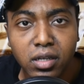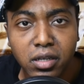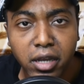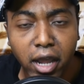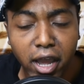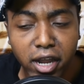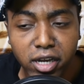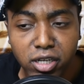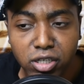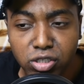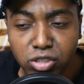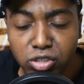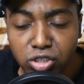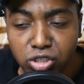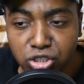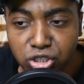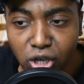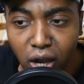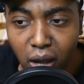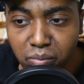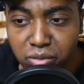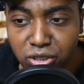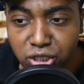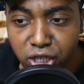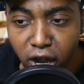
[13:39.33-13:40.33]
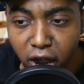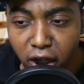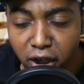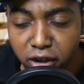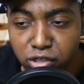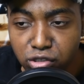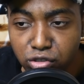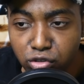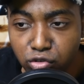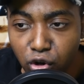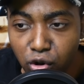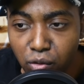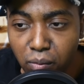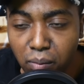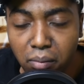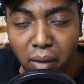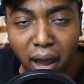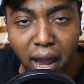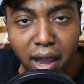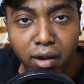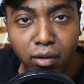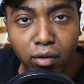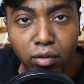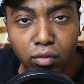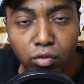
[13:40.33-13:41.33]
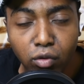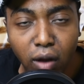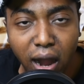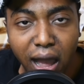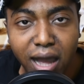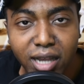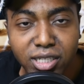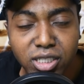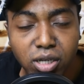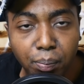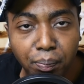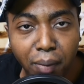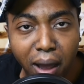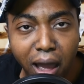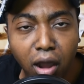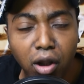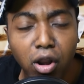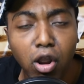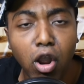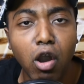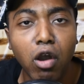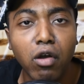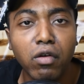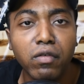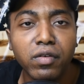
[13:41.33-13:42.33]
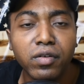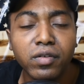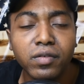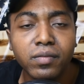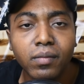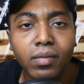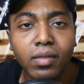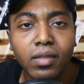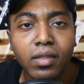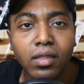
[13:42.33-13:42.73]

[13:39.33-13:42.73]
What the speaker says: that some terrorist group might rise up out of.